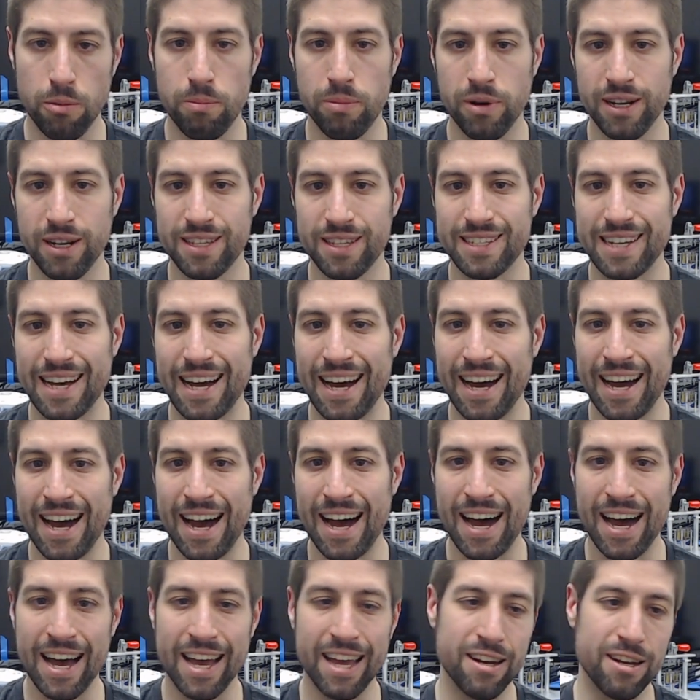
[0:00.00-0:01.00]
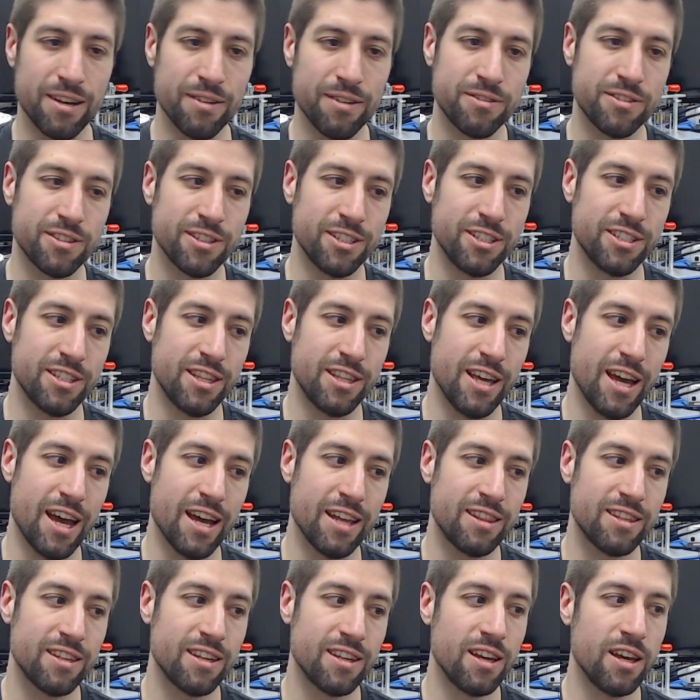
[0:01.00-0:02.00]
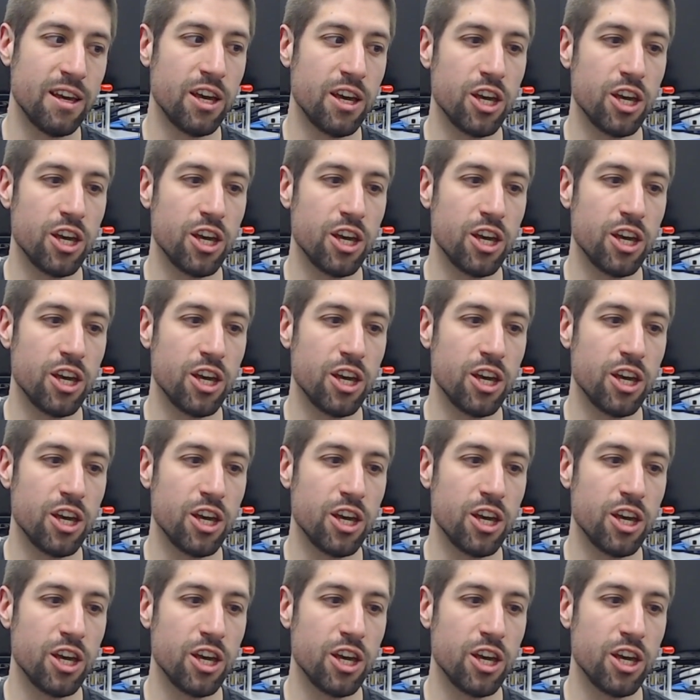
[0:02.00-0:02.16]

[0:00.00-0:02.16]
but it's high enough such that